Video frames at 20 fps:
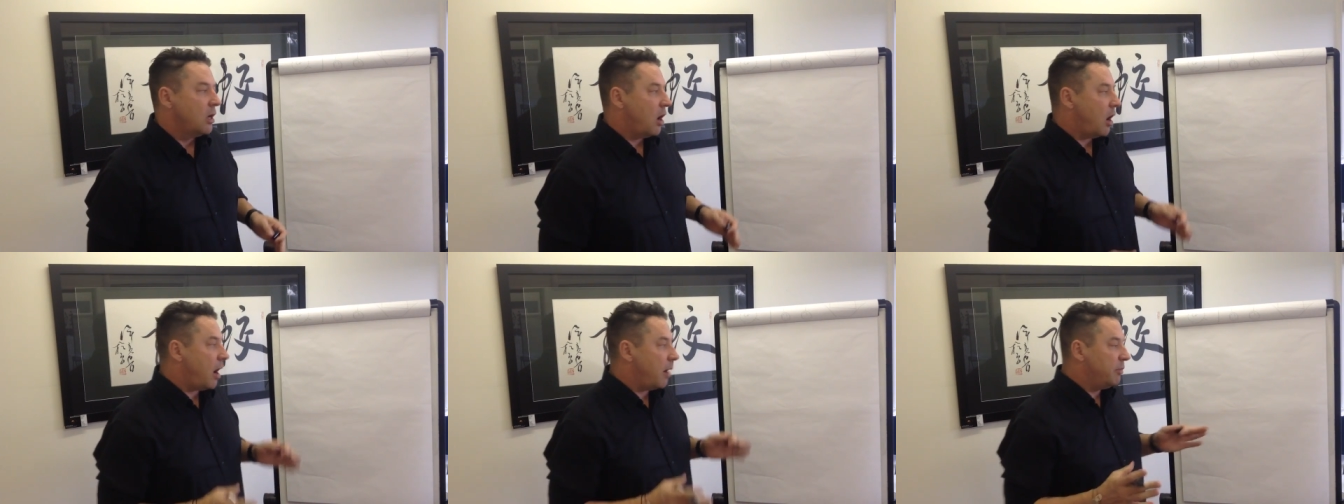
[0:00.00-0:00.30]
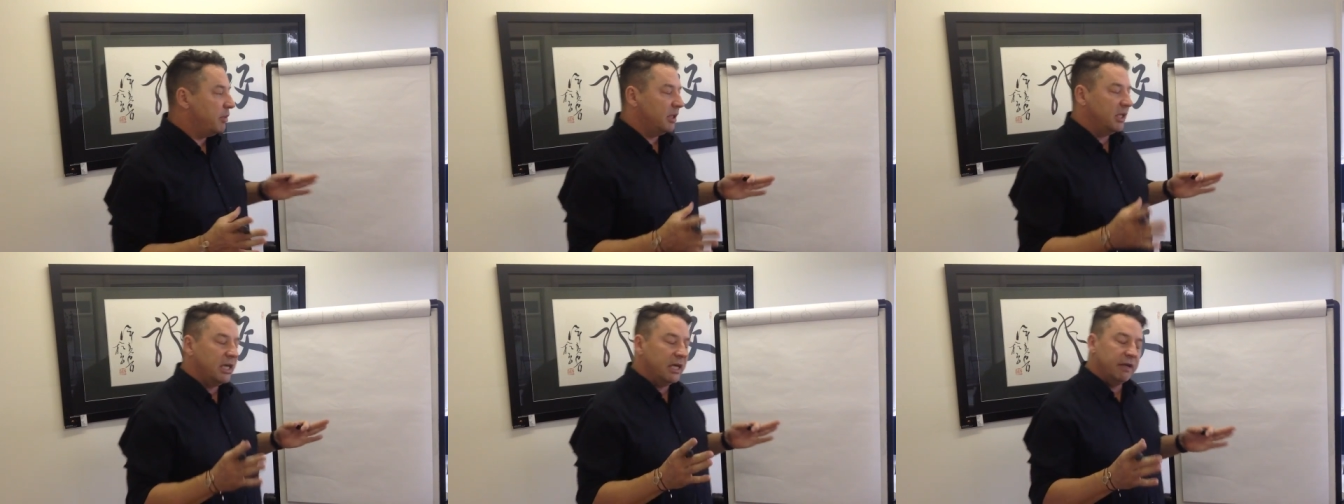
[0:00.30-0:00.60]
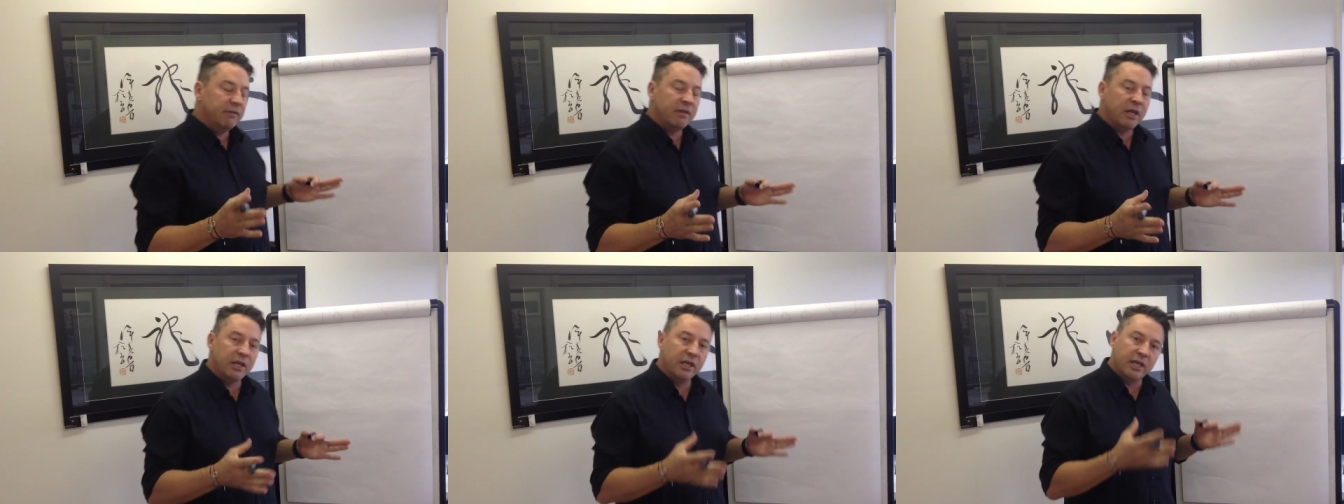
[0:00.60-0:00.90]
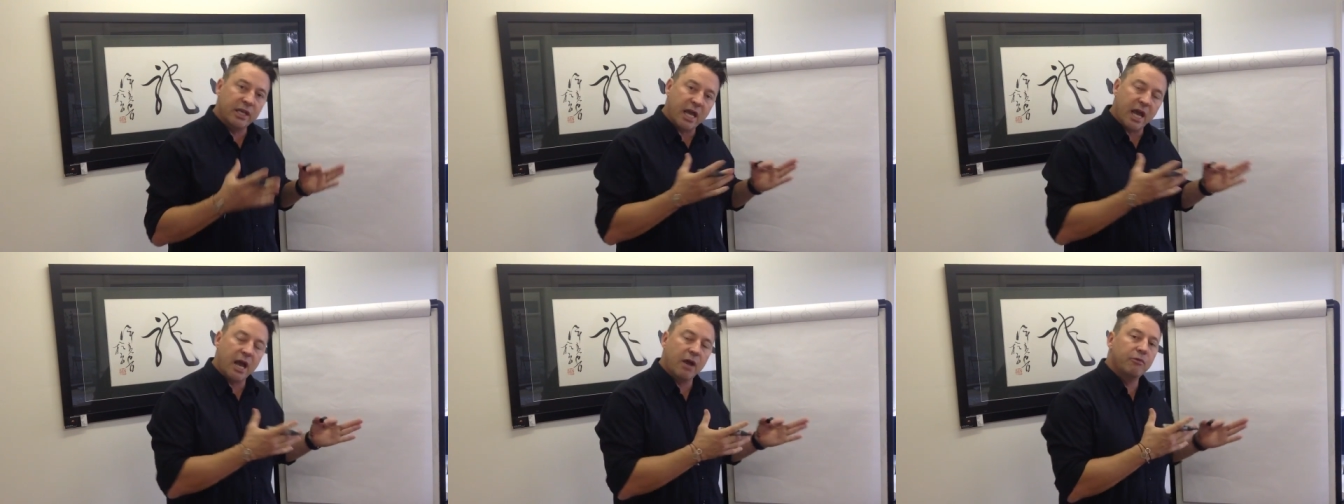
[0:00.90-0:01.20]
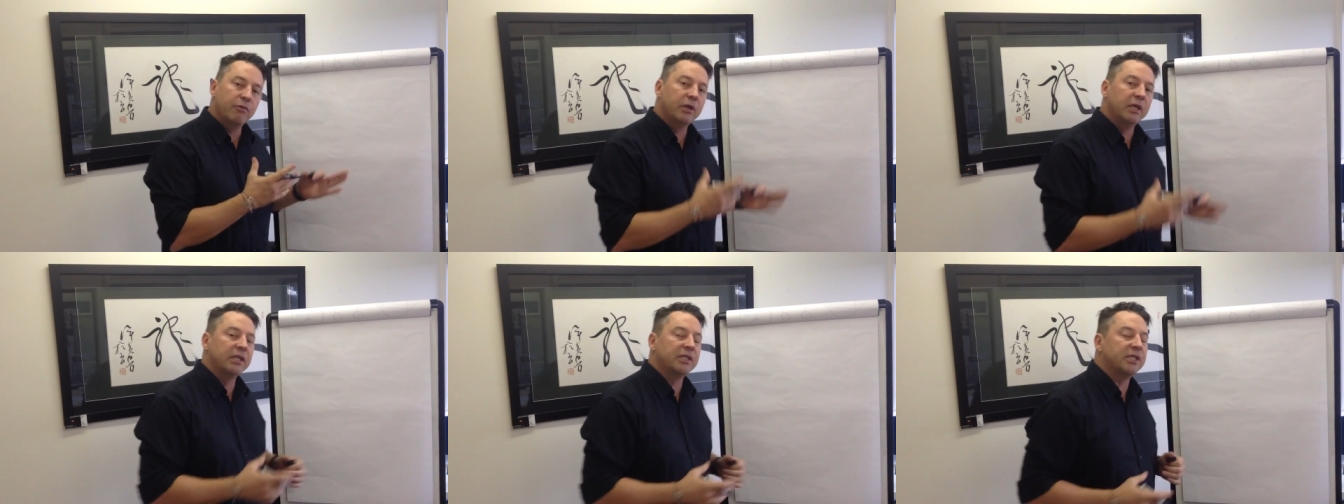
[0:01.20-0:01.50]
I believe that you can't
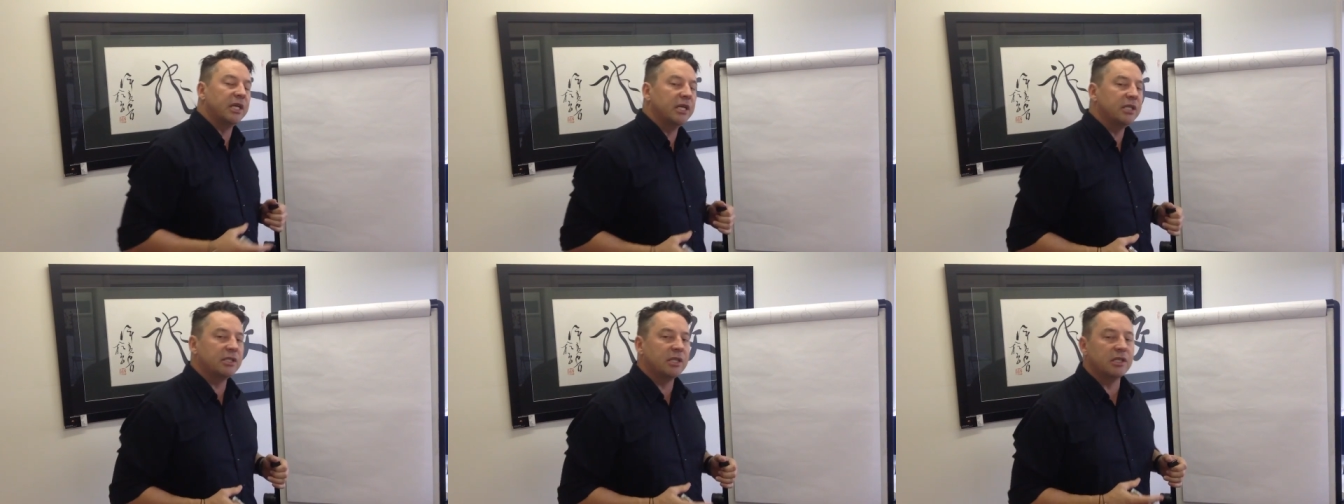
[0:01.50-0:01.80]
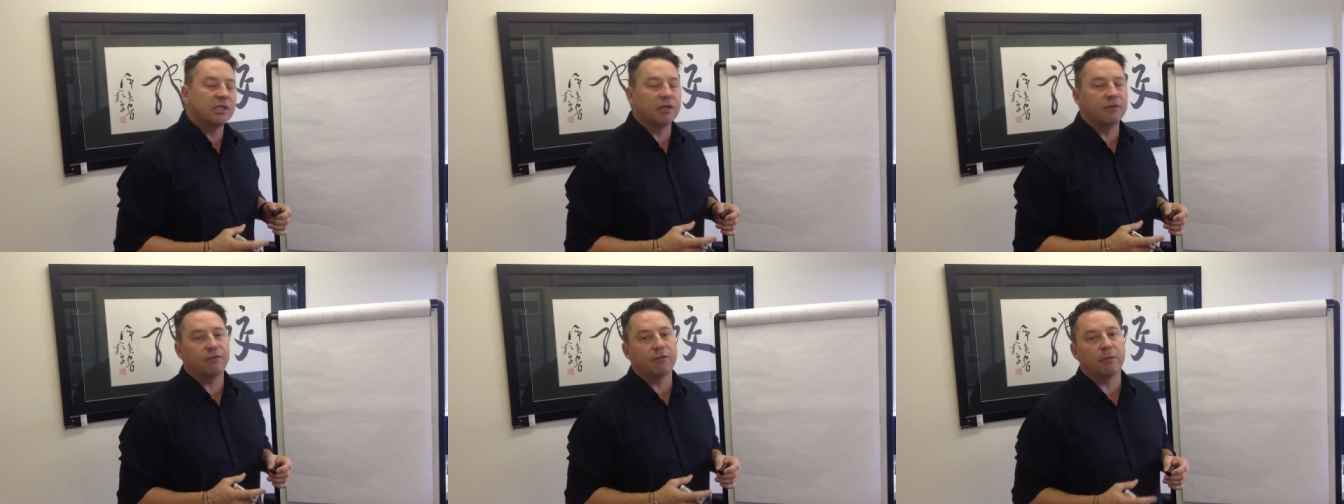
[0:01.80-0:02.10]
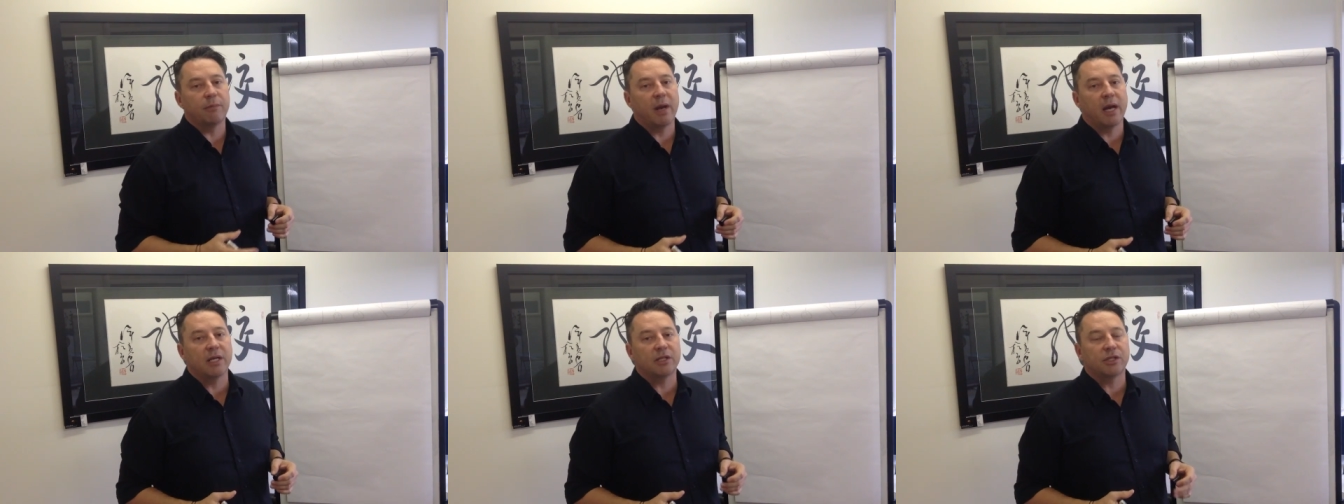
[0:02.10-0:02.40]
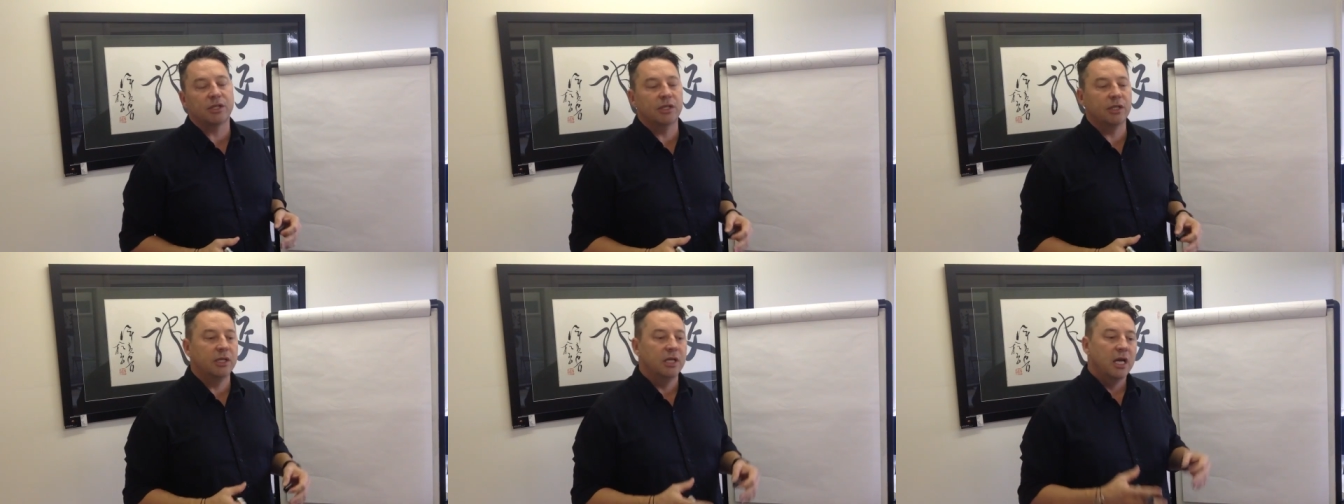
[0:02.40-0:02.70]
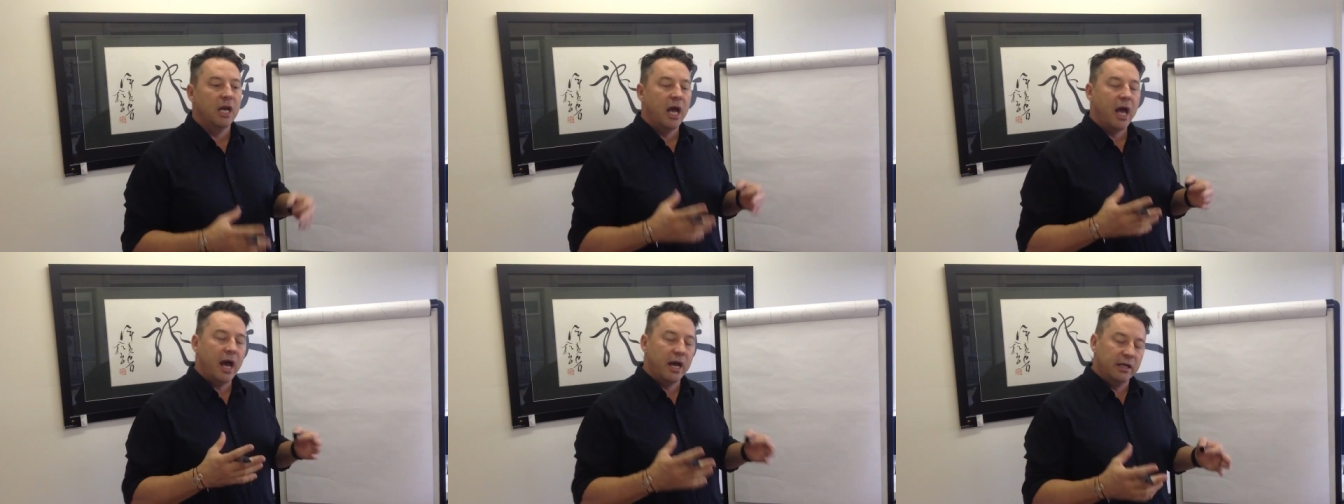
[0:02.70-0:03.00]
really teach this information
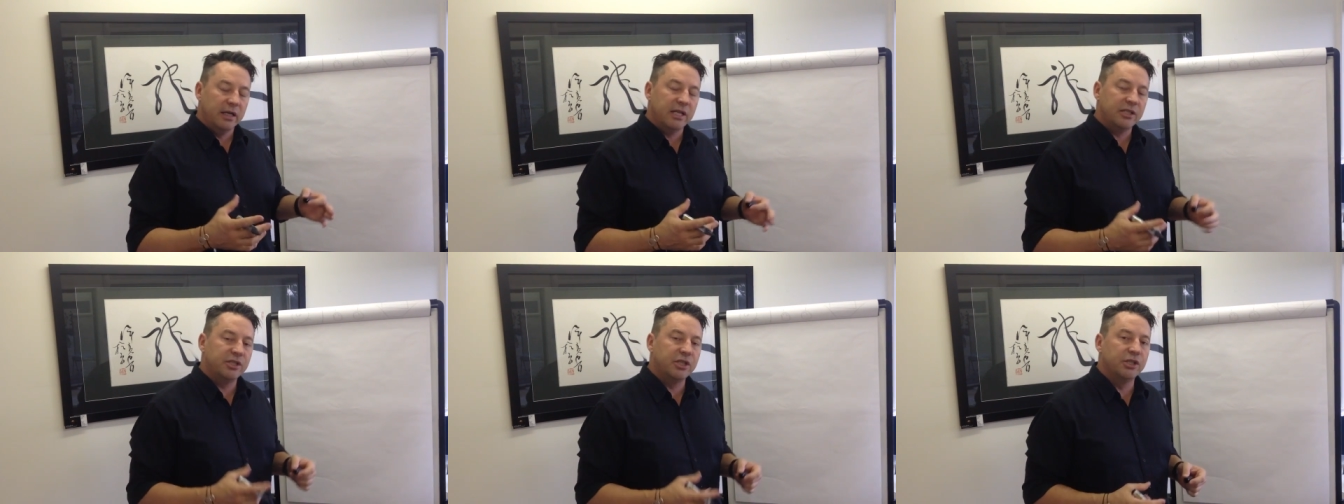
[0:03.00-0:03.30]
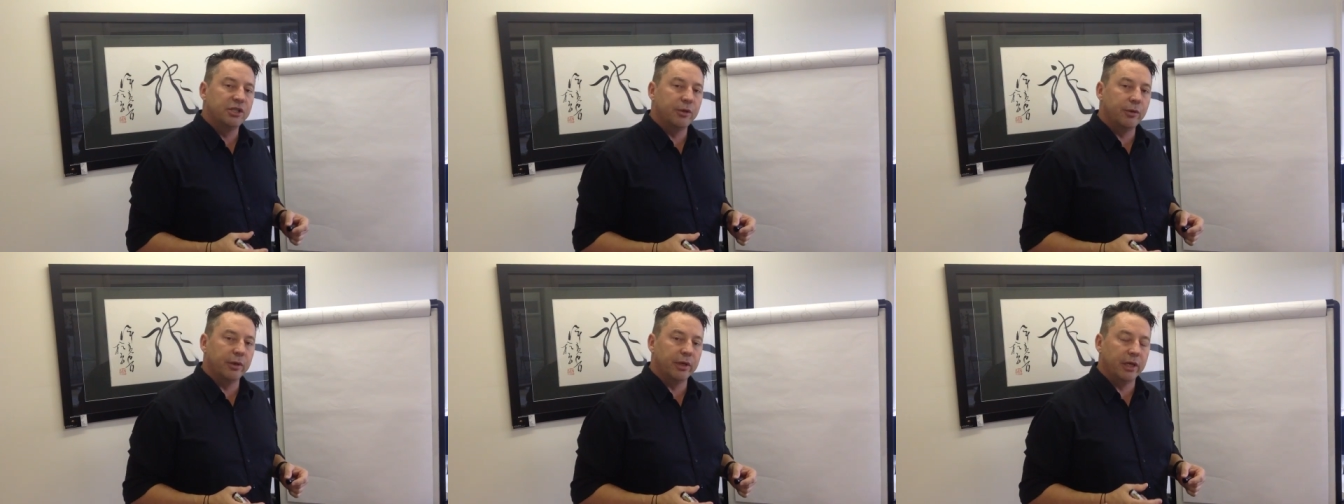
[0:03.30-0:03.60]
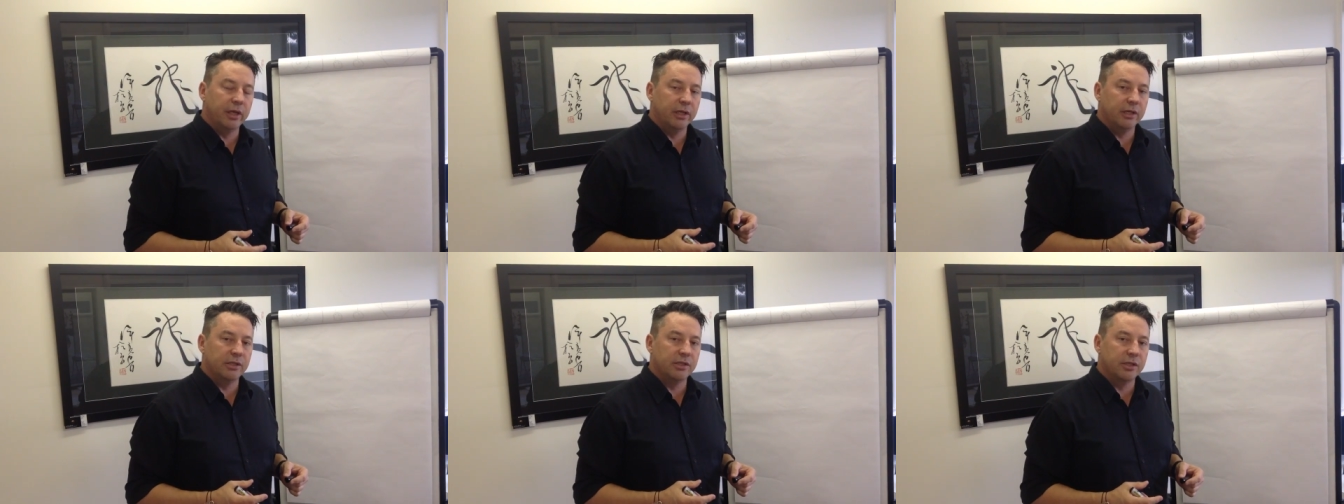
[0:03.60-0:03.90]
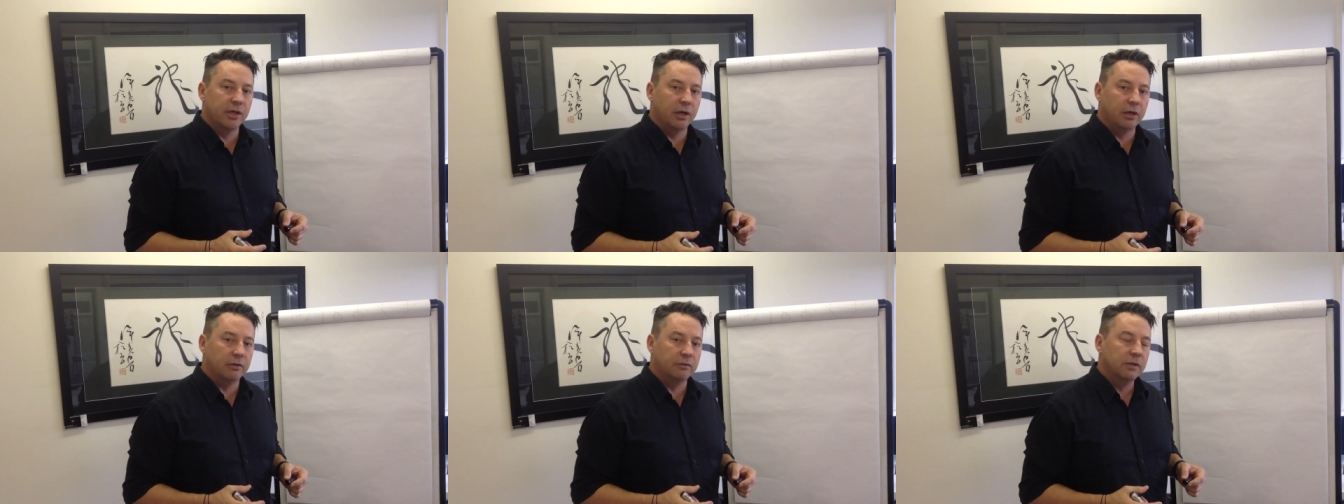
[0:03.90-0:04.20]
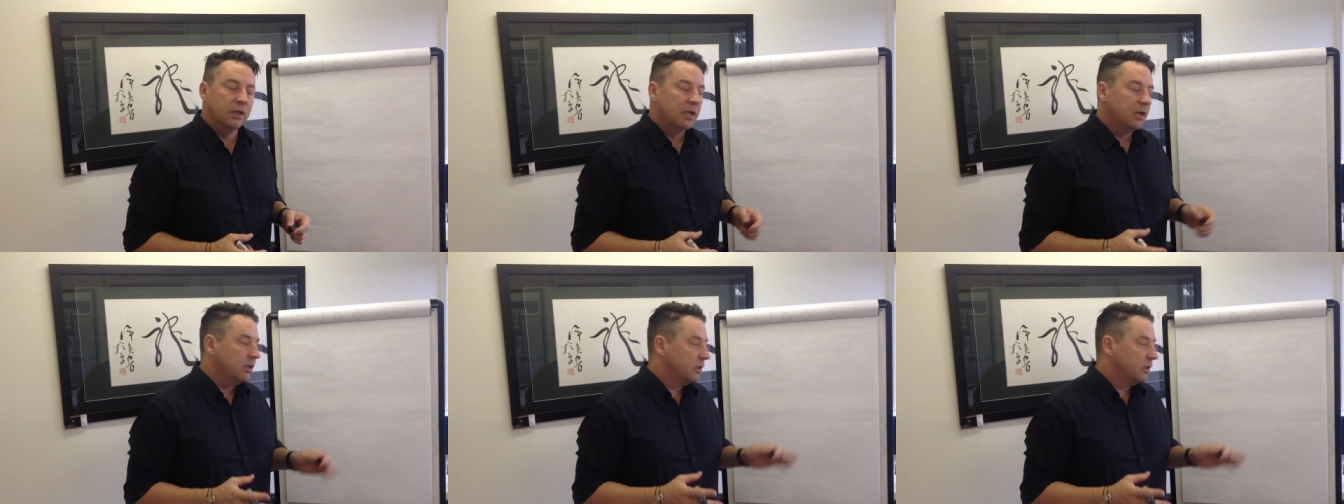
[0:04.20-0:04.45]
unless you're doing it yourself.